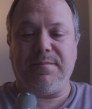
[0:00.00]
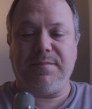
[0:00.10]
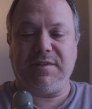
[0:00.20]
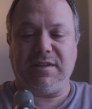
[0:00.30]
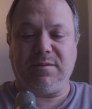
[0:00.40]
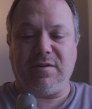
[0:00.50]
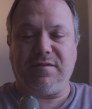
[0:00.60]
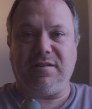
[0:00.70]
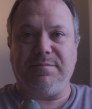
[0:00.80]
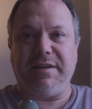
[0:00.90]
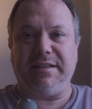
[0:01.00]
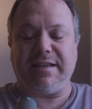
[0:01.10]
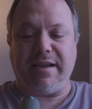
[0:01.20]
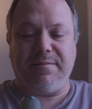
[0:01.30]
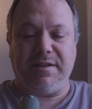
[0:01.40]
So that's why I've got a bit of
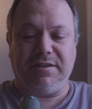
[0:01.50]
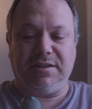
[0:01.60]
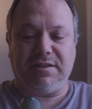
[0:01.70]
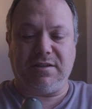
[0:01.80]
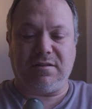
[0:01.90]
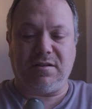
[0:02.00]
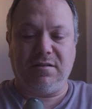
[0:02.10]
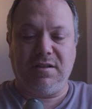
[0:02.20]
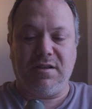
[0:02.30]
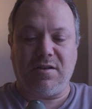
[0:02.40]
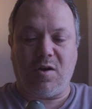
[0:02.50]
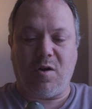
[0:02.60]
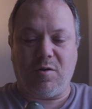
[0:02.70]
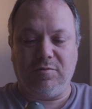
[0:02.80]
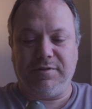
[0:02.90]
tape there just to
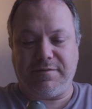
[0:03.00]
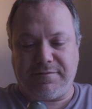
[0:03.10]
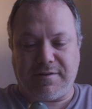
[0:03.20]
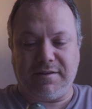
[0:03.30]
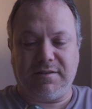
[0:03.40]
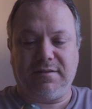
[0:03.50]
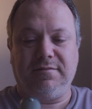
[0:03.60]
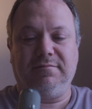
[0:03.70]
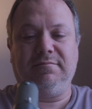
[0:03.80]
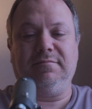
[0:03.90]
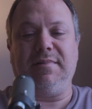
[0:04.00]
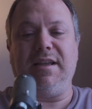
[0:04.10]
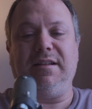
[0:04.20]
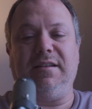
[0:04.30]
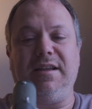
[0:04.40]
hold the front
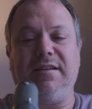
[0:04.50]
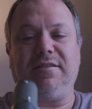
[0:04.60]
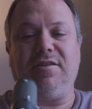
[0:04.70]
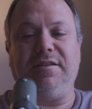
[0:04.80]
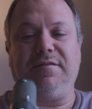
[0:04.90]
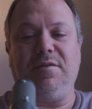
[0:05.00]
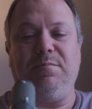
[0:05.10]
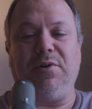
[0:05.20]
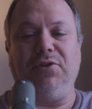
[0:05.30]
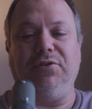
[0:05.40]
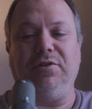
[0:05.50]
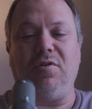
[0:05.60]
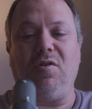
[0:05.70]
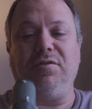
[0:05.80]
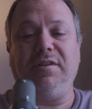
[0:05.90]
kind of component
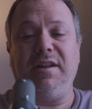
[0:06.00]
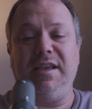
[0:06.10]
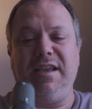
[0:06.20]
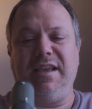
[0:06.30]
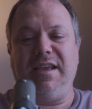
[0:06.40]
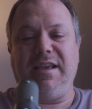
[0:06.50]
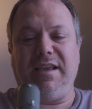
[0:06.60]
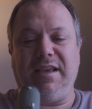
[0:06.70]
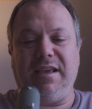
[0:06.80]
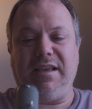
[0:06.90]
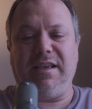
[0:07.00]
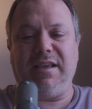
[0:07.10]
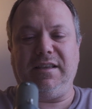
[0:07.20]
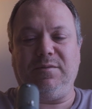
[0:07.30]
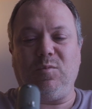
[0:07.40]
on.
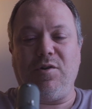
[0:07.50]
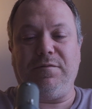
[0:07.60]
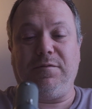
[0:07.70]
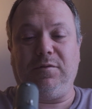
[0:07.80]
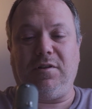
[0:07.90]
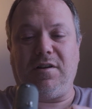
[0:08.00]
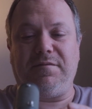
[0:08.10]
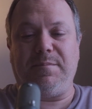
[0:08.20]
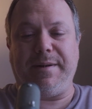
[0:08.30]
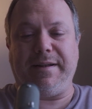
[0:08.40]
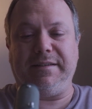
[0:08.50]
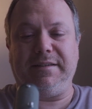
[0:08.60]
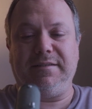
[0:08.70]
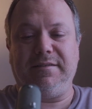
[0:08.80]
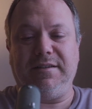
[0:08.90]
It won't fall off, but
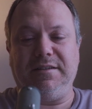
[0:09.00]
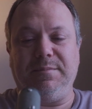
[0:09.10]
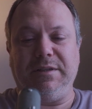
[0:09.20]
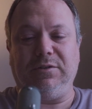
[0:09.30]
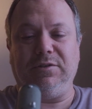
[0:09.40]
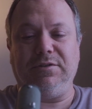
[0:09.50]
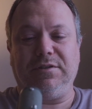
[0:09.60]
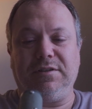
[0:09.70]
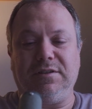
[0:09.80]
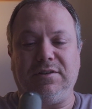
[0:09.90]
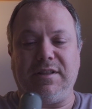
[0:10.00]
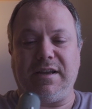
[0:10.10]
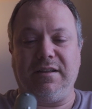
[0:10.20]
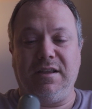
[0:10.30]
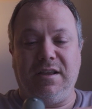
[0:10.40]
it is a bit loose, so
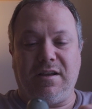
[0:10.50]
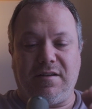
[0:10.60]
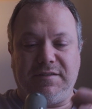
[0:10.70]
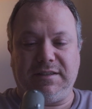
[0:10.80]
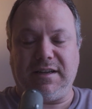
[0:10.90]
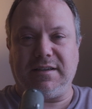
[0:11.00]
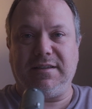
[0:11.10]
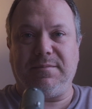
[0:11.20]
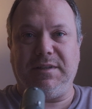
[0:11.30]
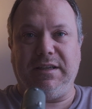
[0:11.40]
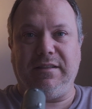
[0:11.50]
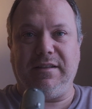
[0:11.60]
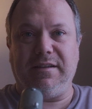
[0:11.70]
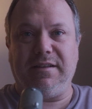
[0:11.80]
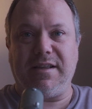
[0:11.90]
that I've stuck something in
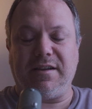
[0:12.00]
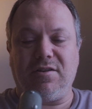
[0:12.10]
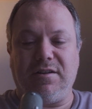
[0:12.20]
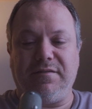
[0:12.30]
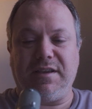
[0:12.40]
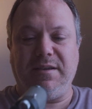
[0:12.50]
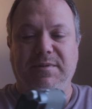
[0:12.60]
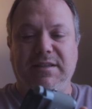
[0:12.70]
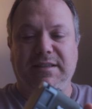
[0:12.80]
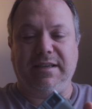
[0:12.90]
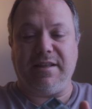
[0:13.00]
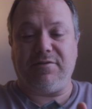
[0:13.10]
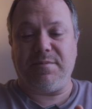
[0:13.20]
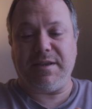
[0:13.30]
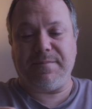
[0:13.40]
there and that kind of keeps it together
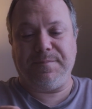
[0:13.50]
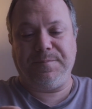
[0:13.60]
a bit.